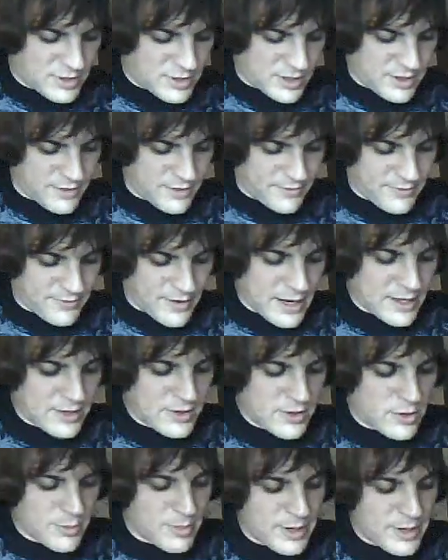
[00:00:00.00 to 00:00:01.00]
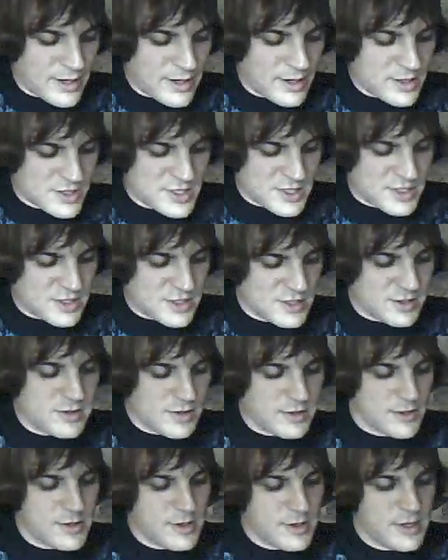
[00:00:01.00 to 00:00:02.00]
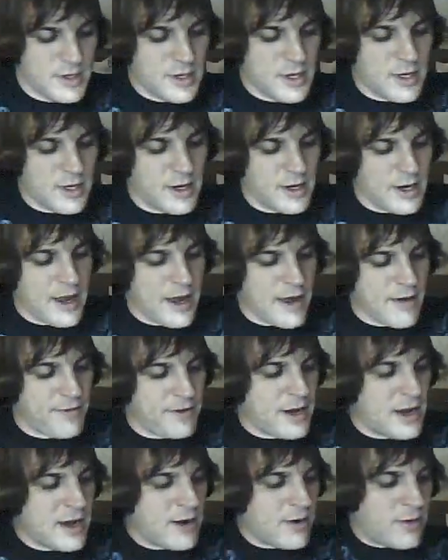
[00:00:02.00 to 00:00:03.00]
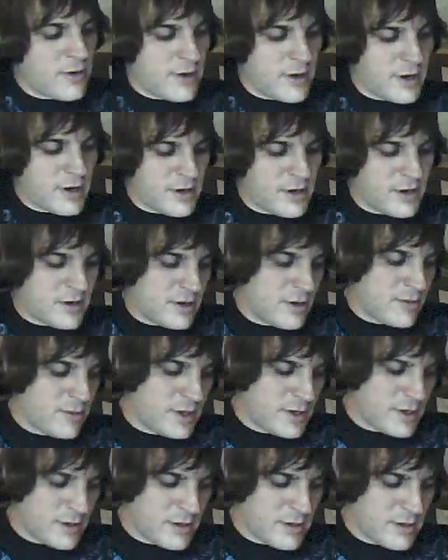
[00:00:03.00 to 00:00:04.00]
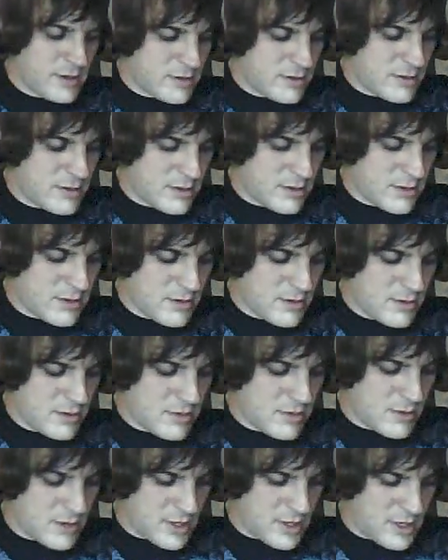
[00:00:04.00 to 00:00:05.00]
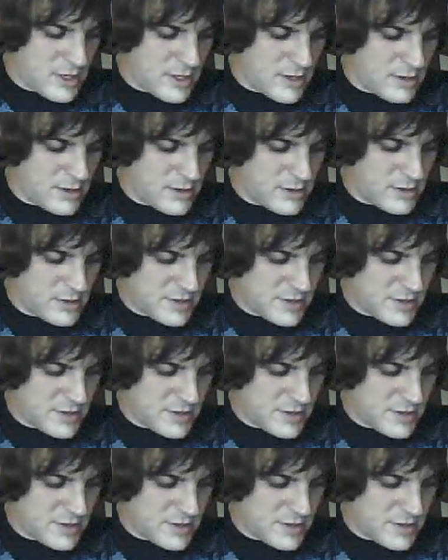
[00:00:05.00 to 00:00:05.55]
But if I could do a box in a half an hour, I mean, what the hell?